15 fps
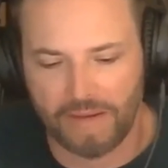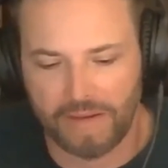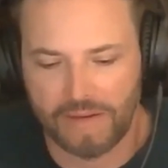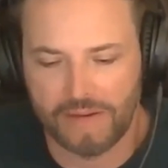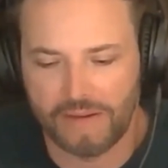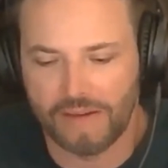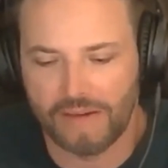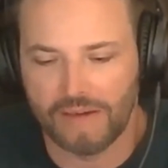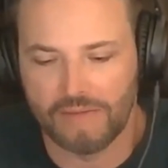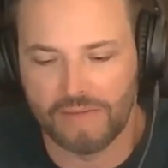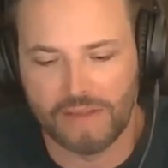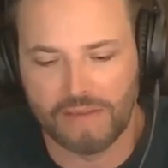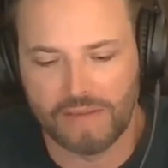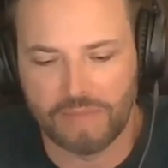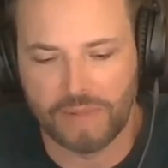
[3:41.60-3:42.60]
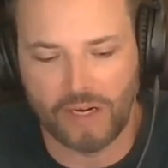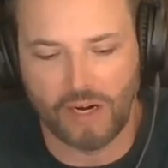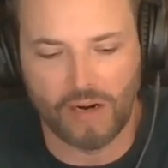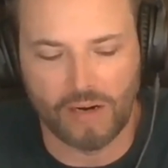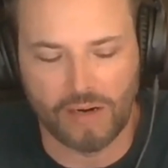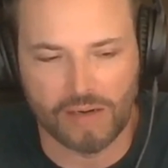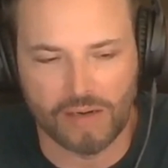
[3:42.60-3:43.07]
they've been
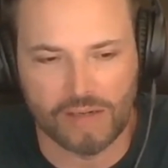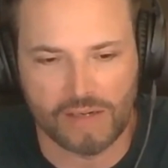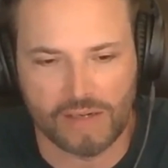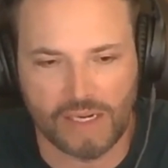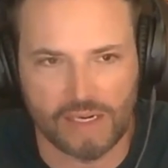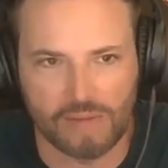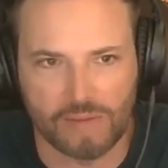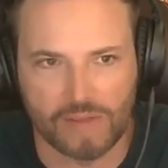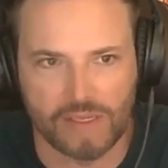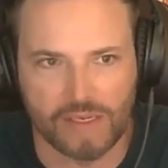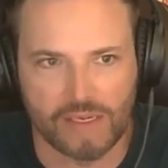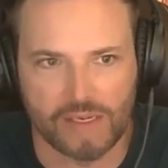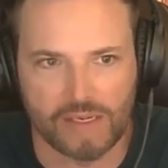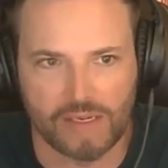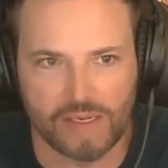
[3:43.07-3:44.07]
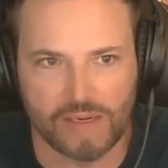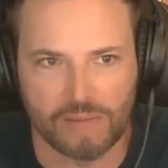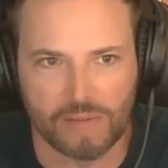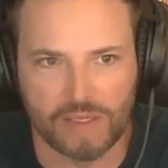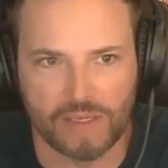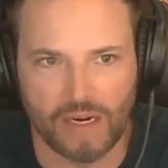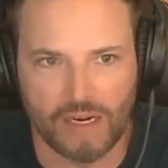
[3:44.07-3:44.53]
harder to kind of really get a
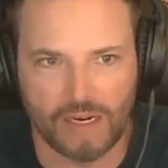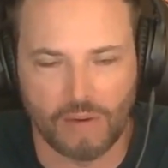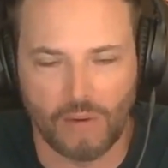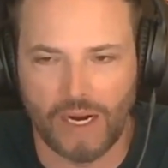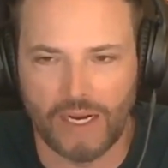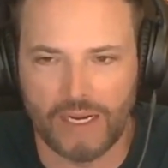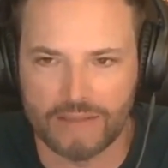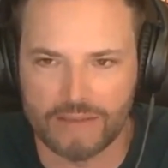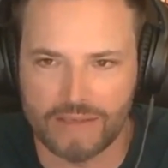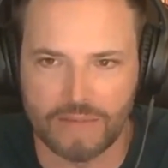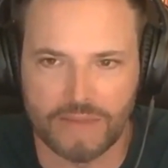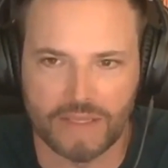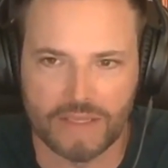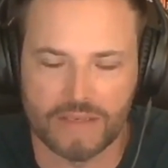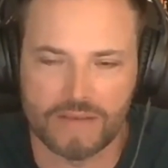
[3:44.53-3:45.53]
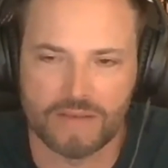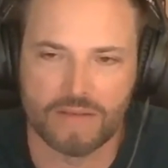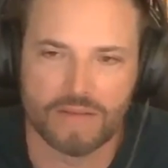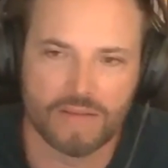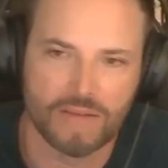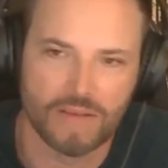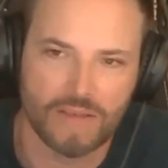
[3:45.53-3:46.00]
real ROI on some of these
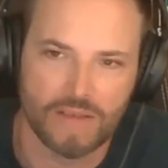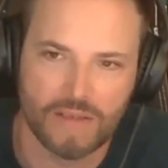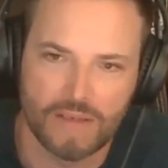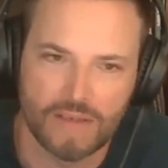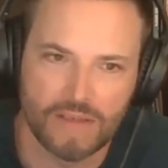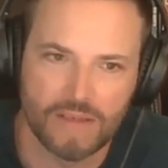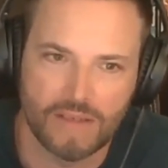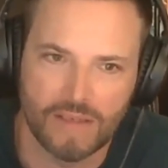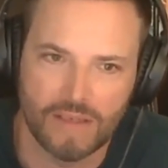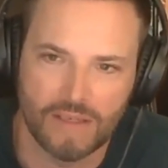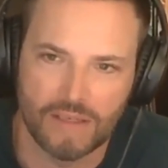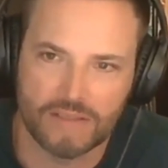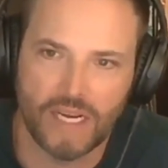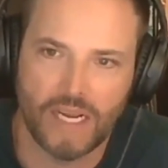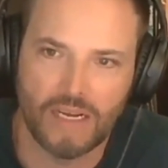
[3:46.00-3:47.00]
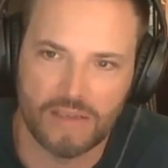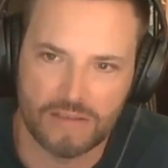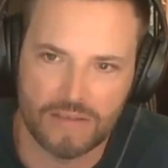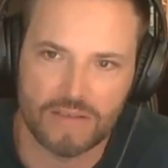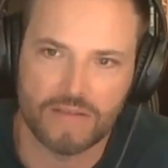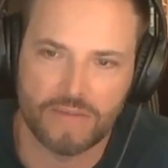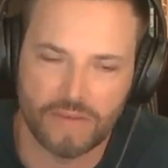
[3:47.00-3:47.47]

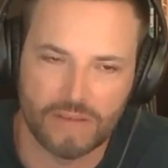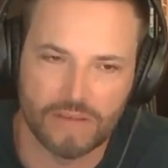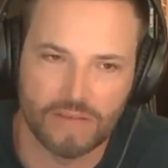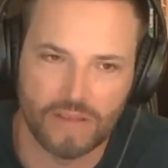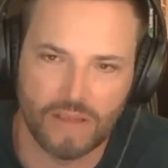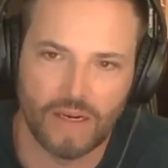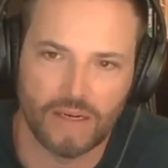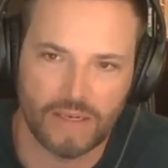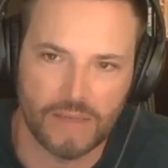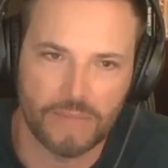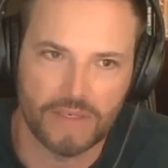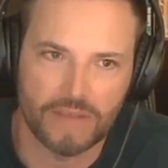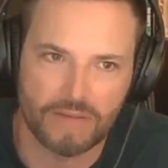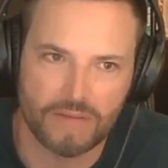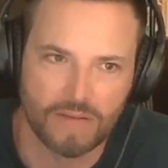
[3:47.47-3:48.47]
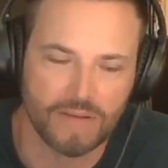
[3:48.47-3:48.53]
challenges for a lot of companies.